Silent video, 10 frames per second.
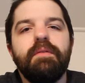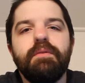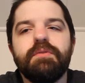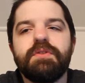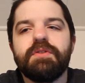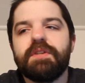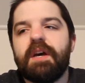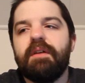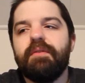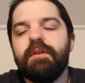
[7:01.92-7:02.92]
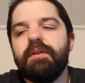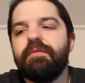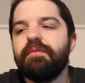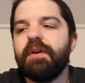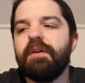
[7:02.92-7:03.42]
It was just kind of
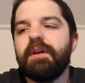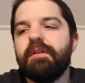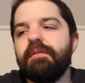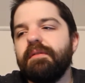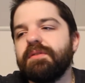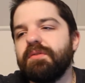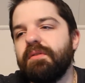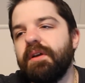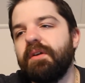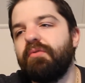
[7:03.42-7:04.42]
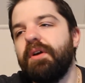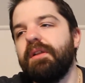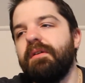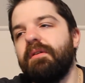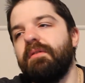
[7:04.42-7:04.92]
sort of like a quick
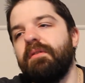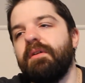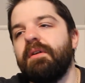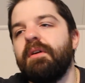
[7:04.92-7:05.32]
little